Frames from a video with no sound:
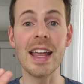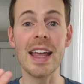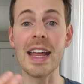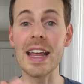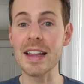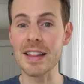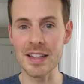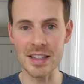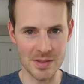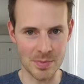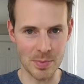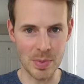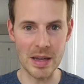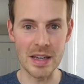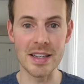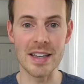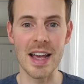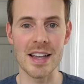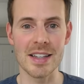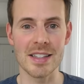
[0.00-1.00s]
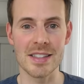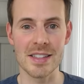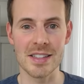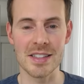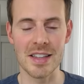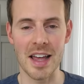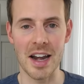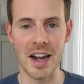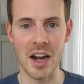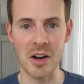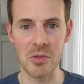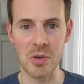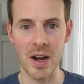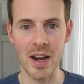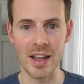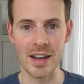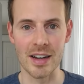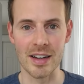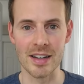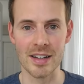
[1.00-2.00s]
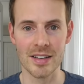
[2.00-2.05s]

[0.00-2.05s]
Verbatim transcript: in the speed tests that I ran.